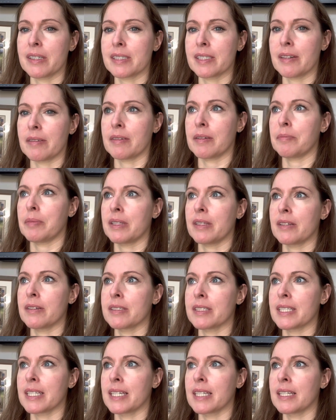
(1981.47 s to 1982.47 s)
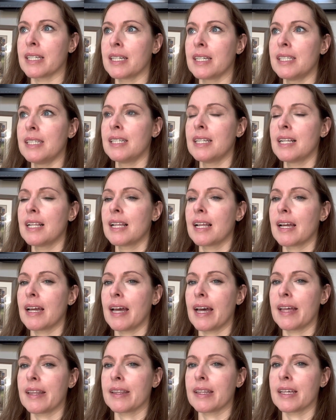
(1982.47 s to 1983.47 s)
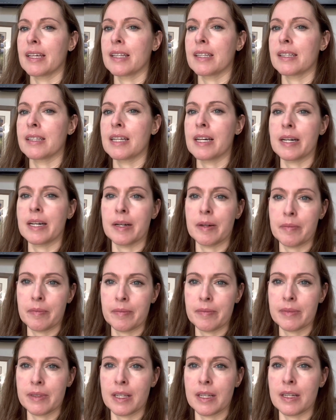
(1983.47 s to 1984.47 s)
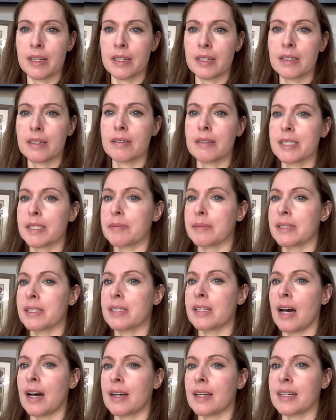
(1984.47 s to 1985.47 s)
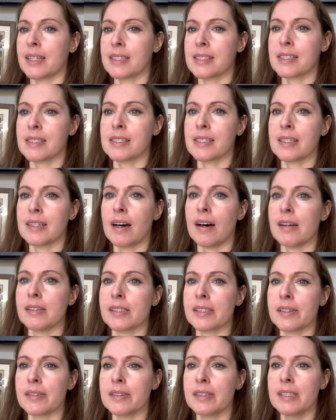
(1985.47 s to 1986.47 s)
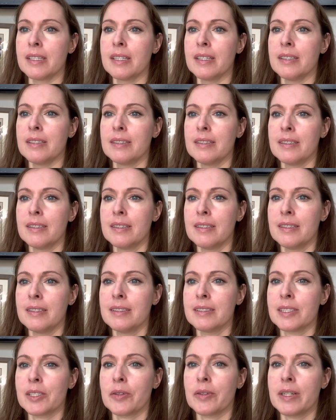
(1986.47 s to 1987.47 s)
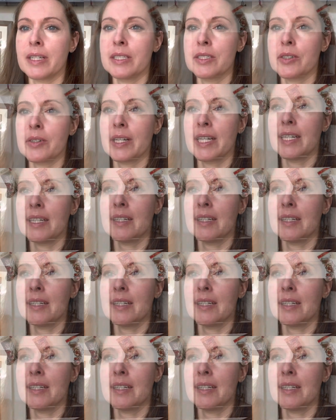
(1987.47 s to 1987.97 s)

so I'm going to put those in. And then the Christmas stockings also. So enjoy.